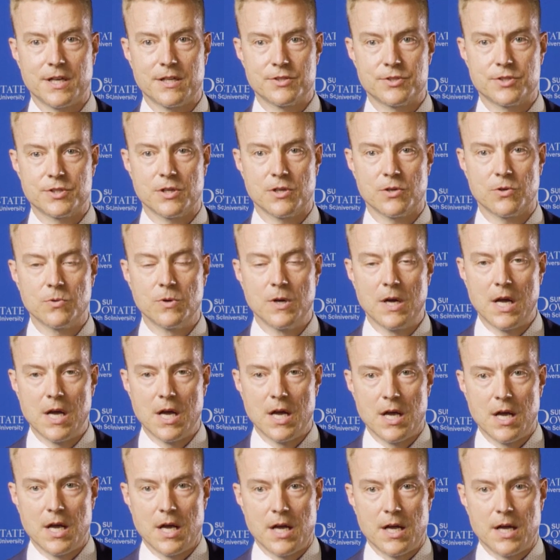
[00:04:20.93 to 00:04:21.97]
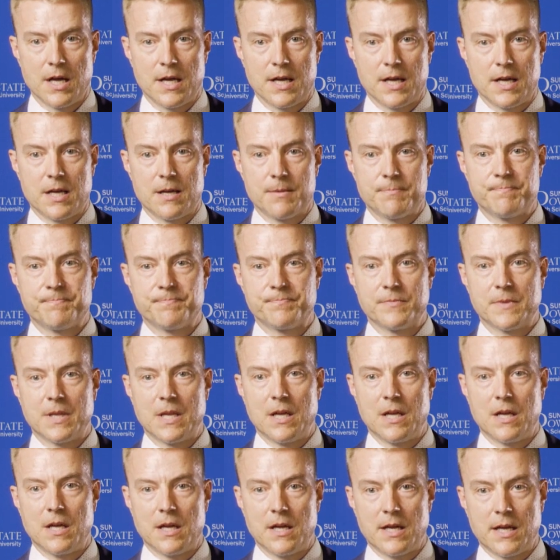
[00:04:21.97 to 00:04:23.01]
so
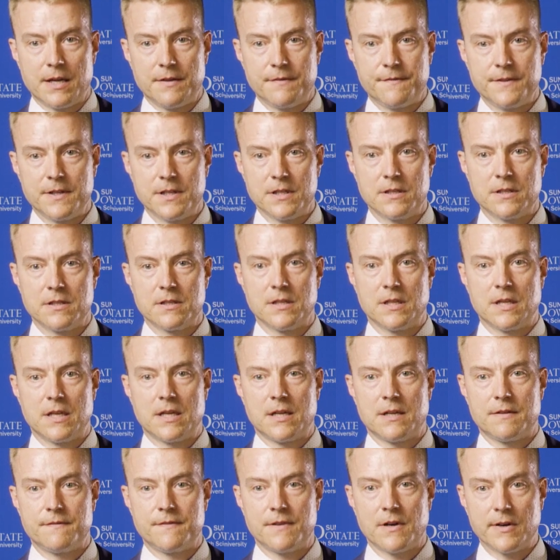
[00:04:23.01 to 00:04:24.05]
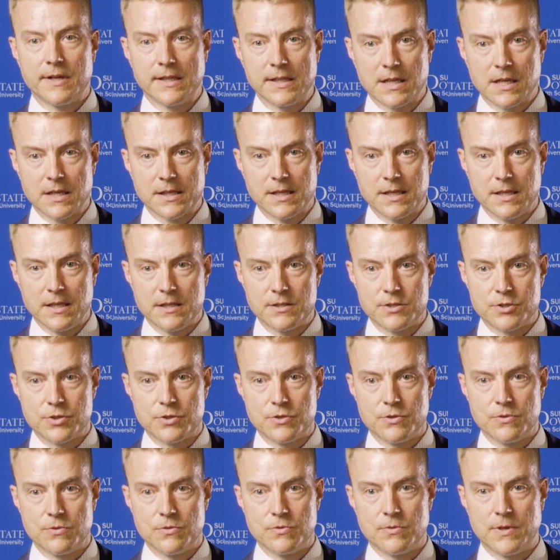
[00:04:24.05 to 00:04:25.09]
I feel very lucky
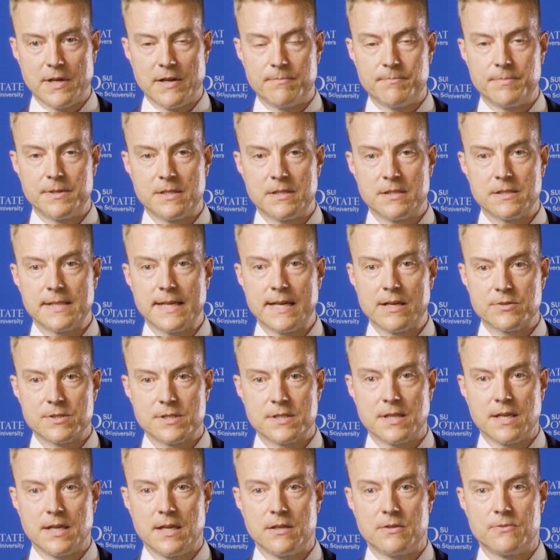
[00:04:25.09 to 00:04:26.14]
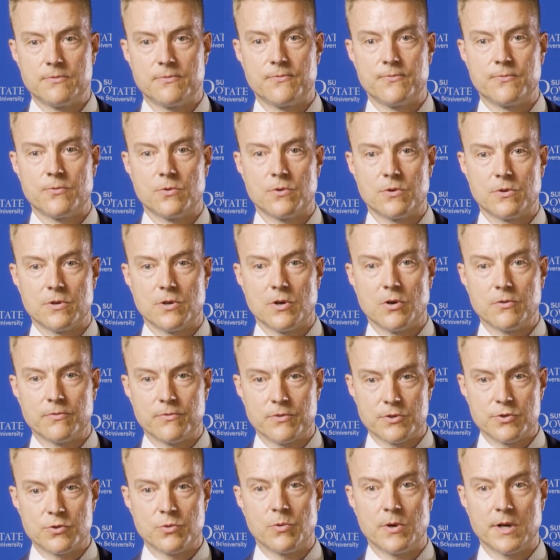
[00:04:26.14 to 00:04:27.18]
to have been at Downstate for
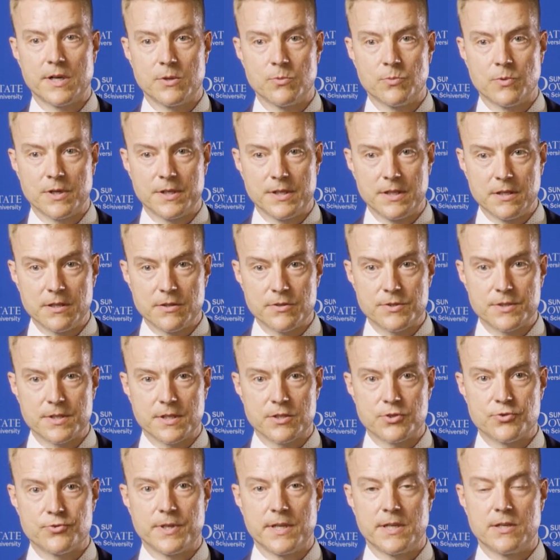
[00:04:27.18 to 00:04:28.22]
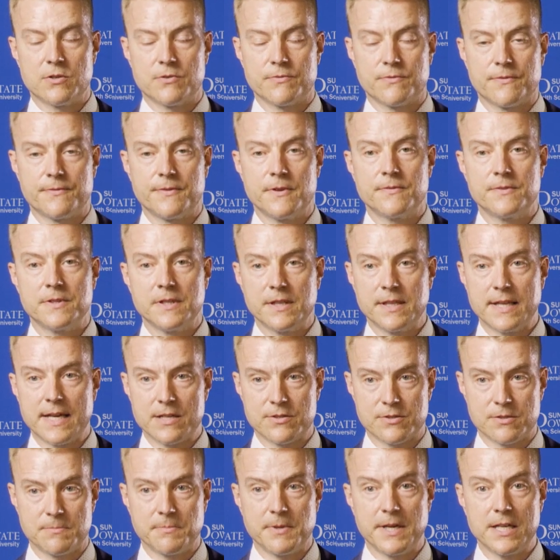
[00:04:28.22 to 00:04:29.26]
over 21 years and treated over
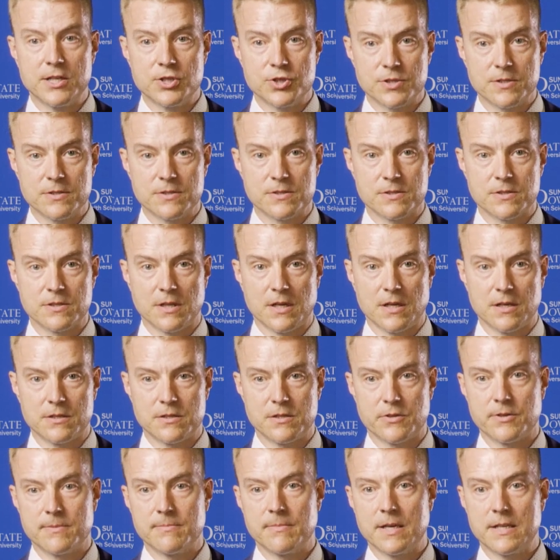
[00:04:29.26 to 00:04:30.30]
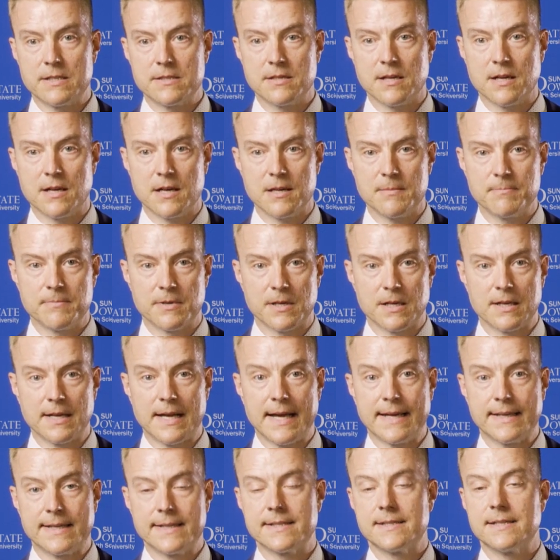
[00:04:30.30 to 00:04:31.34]
50,000 patients during my time, but
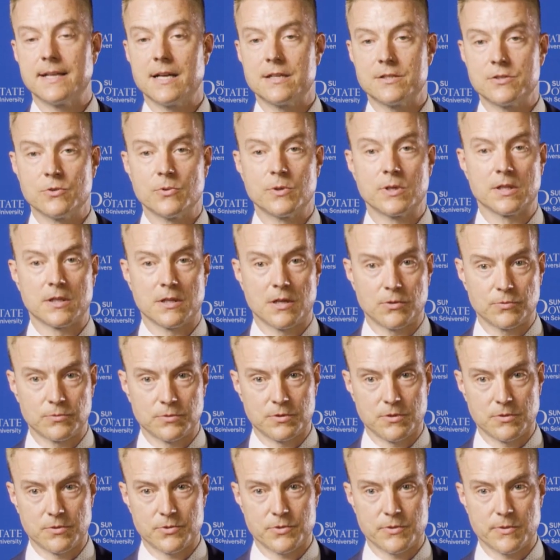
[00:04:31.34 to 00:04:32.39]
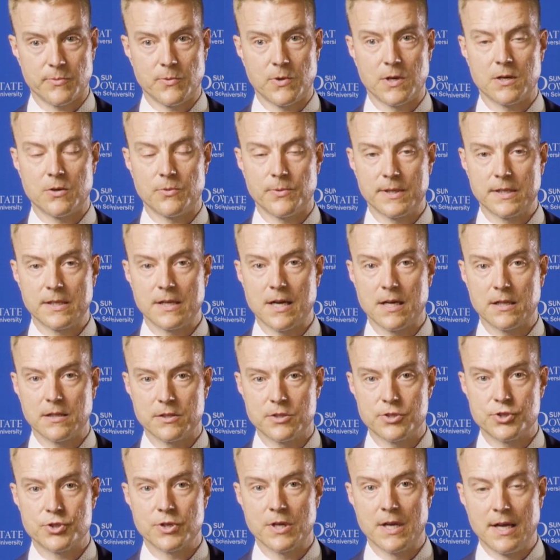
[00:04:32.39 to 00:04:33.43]
I cannot do it alone. So I want to
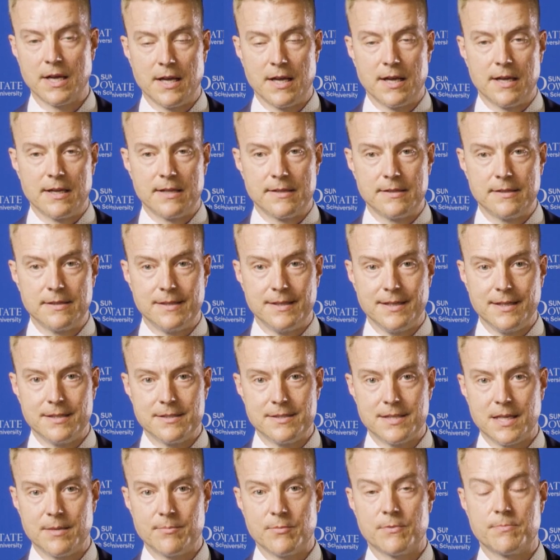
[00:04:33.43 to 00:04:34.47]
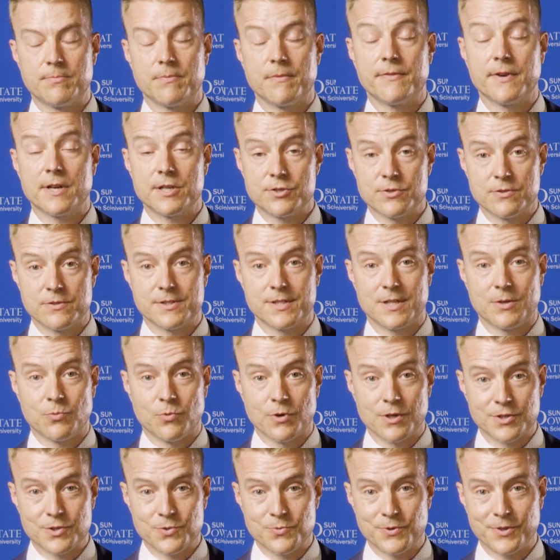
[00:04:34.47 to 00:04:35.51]
acknowledge the team of professionals that
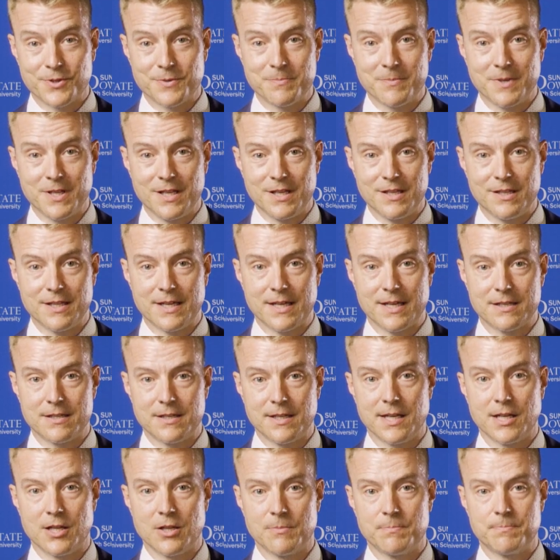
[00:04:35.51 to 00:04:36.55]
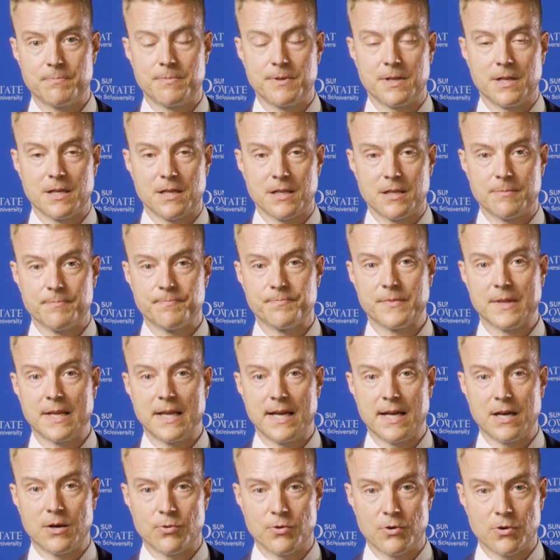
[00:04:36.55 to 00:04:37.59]
works with me that help
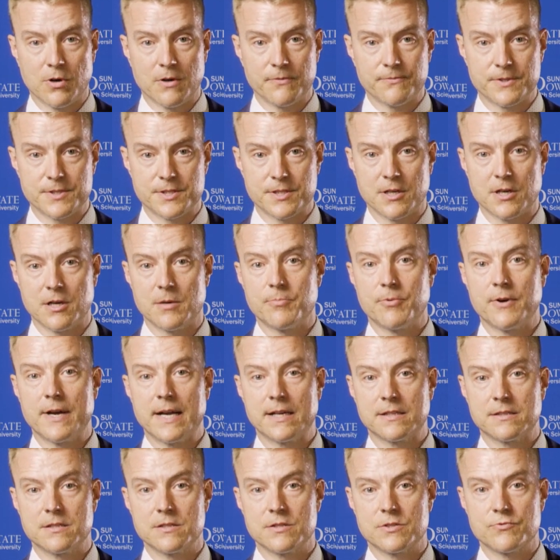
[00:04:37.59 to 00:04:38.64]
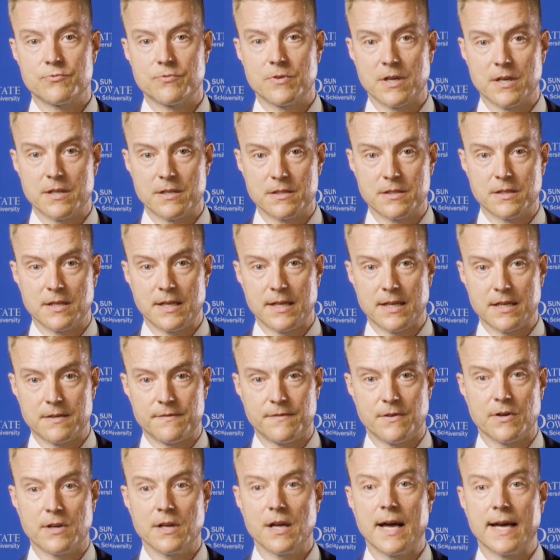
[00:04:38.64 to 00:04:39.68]
our office and our practice run at a
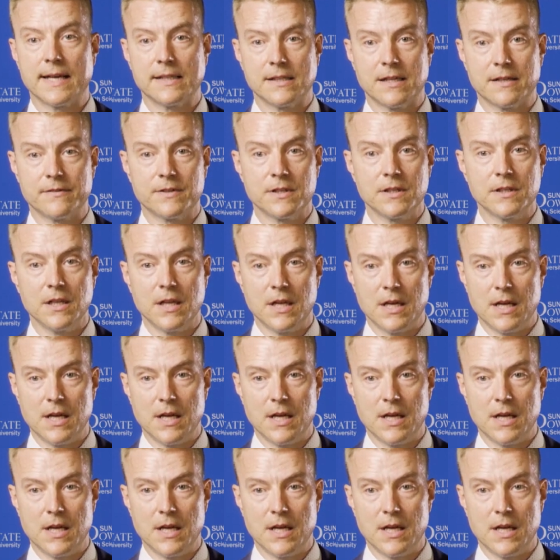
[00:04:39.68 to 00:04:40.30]
very high level.